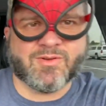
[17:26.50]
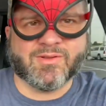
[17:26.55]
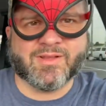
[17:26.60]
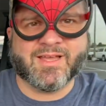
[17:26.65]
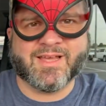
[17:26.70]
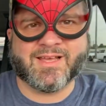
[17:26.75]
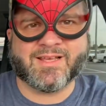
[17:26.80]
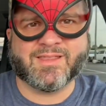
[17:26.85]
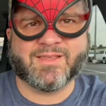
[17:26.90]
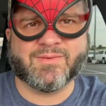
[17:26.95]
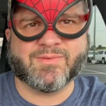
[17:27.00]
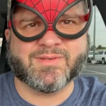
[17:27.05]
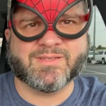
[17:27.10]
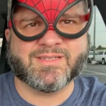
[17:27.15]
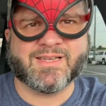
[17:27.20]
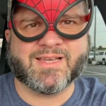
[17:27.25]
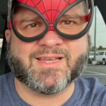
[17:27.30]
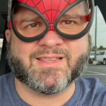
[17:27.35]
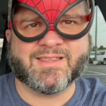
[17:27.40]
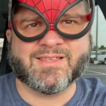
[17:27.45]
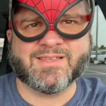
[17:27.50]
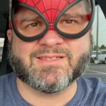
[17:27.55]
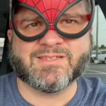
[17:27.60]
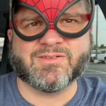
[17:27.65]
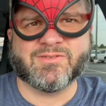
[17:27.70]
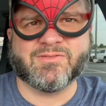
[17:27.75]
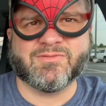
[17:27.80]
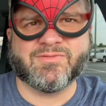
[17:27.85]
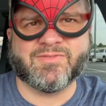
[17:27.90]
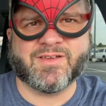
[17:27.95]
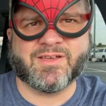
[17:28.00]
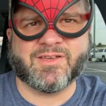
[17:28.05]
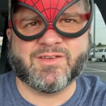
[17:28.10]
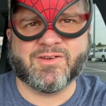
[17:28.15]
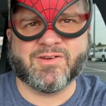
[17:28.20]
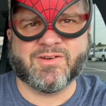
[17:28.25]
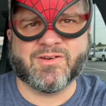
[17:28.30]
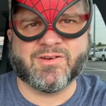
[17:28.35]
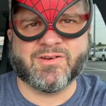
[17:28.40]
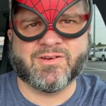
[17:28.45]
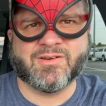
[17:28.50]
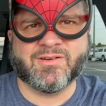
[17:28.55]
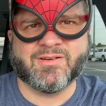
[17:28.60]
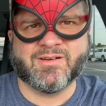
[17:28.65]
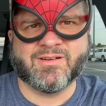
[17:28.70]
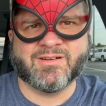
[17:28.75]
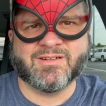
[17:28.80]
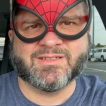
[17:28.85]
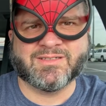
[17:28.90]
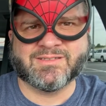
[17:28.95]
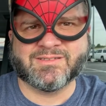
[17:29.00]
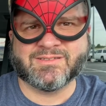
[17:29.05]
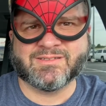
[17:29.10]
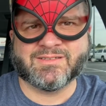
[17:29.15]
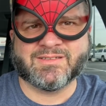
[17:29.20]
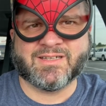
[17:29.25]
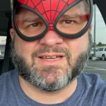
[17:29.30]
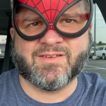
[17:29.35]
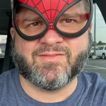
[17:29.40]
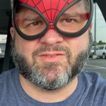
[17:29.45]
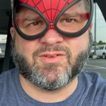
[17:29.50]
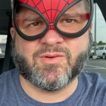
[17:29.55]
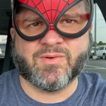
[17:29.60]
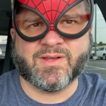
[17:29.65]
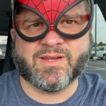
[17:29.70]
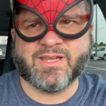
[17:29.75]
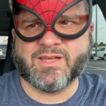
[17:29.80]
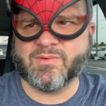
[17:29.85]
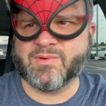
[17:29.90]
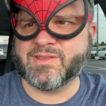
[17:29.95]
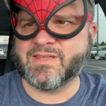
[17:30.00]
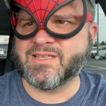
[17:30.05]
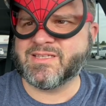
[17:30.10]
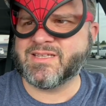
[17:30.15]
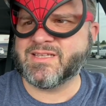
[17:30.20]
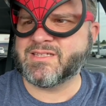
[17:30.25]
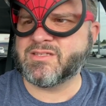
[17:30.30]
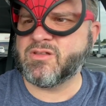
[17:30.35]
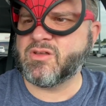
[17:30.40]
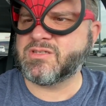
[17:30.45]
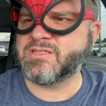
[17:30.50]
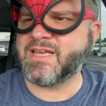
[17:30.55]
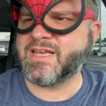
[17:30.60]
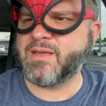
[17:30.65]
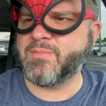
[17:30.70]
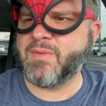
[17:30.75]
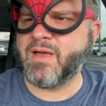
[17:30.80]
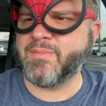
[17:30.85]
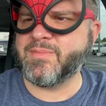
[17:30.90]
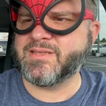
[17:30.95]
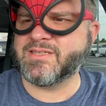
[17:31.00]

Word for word: like, there was, like, this little figure. I have no idea what this is. Looks like it might be